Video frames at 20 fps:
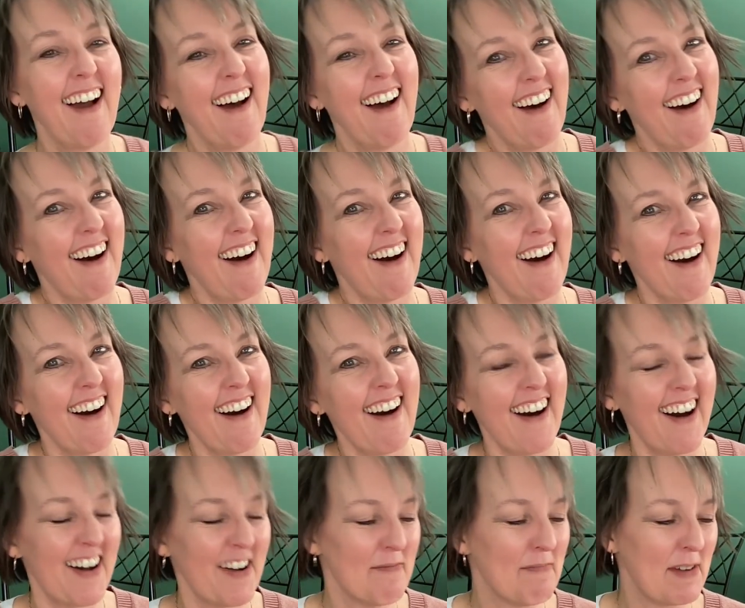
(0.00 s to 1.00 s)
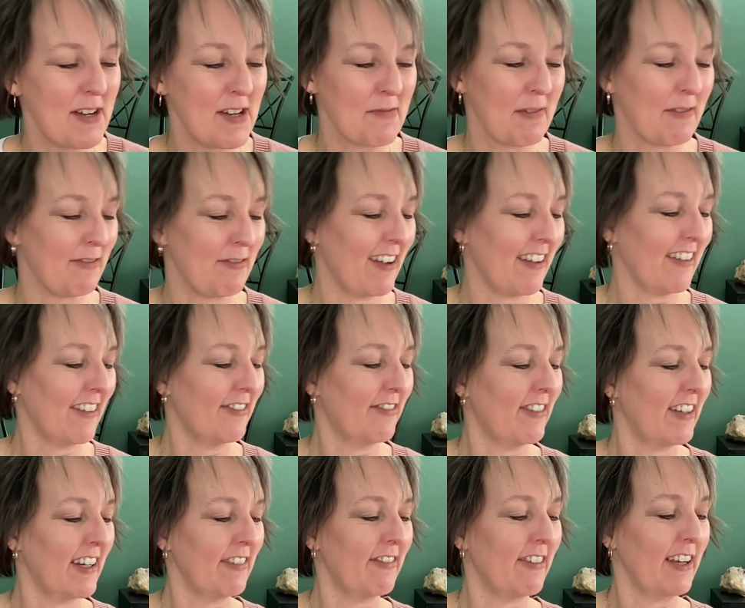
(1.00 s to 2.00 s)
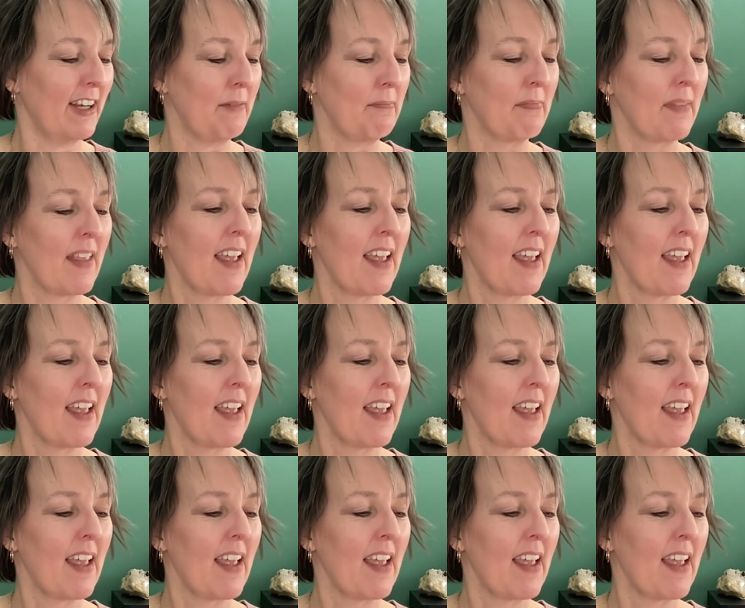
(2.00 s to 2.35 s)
Ha ha ha. Benjamin Franklin. Funny, funny.